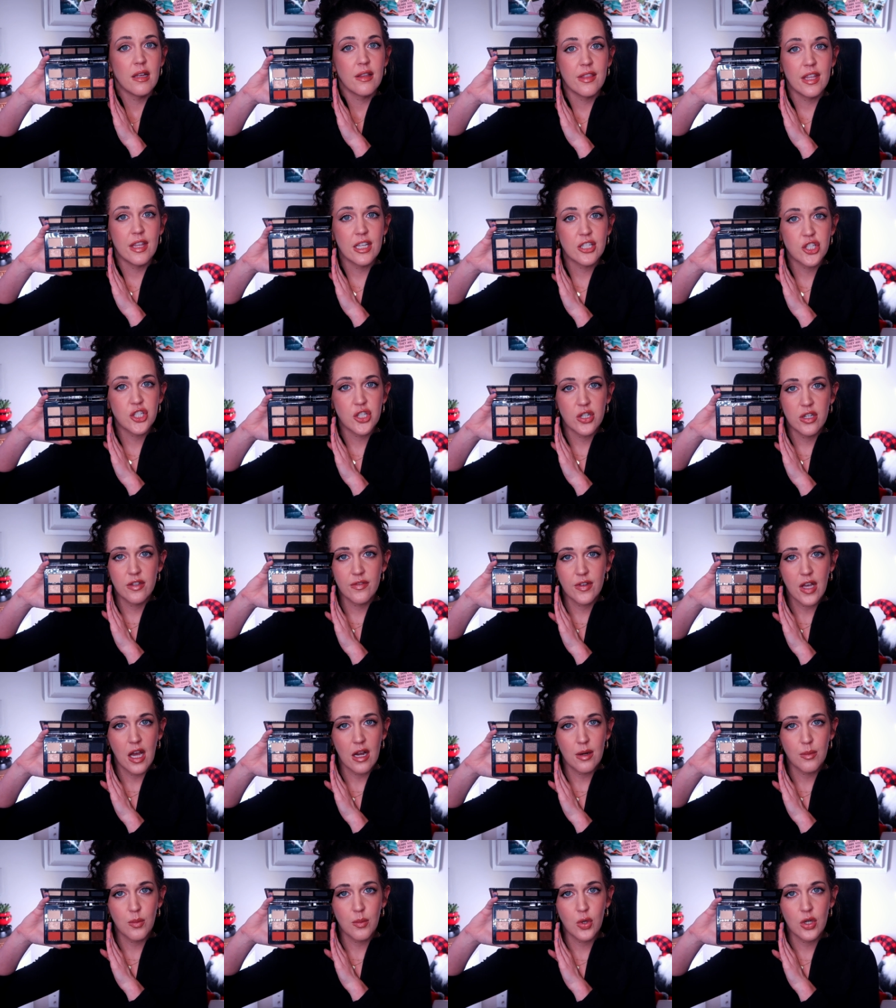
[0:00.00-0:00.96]
This should have
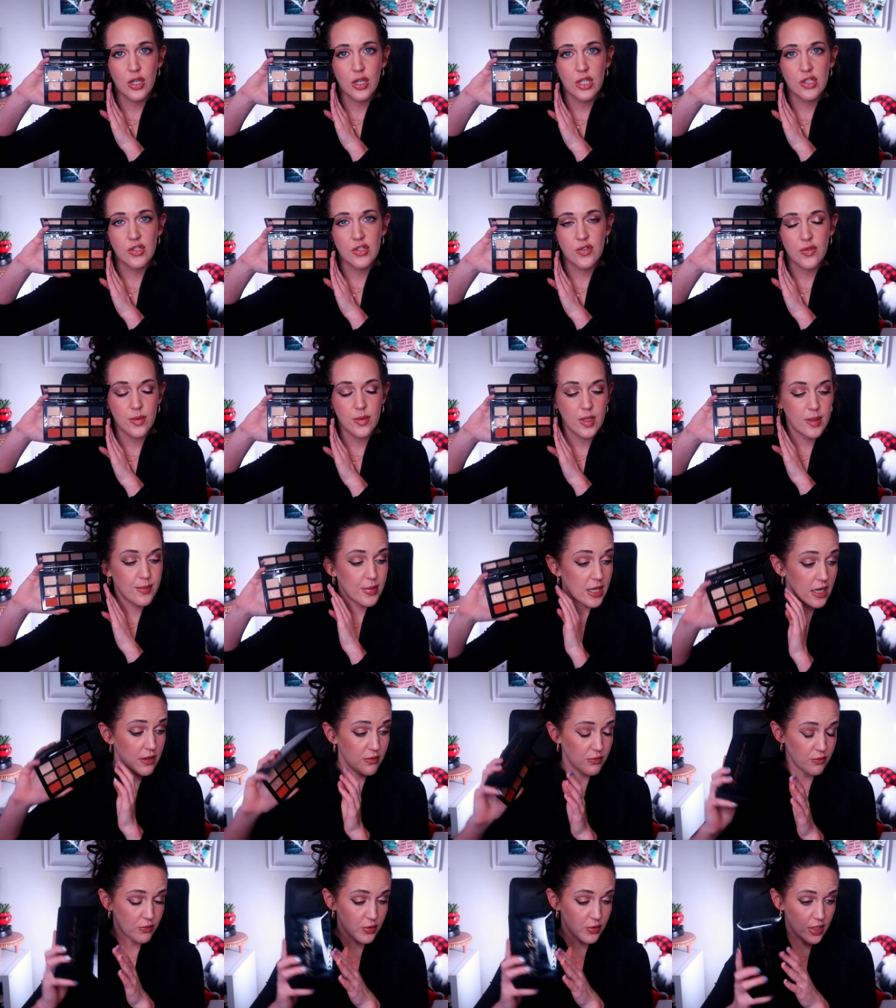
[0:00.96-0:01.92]
gotten more use for me, but
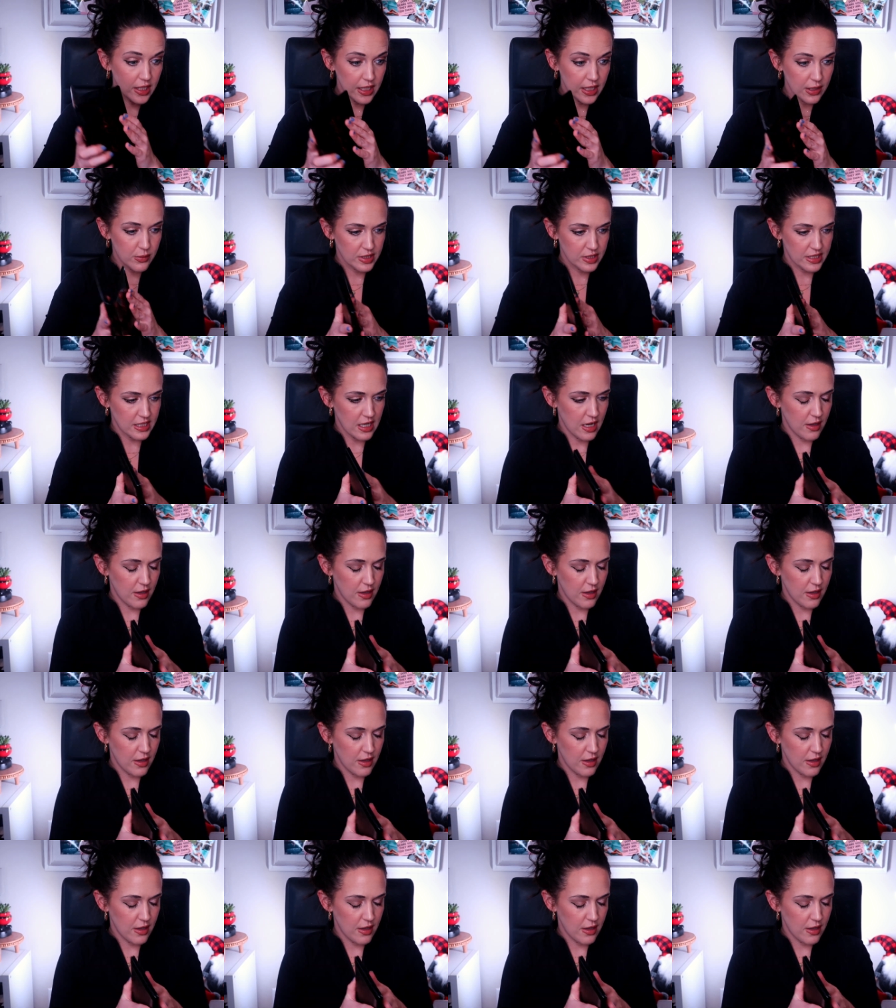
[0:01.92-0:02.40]
I really was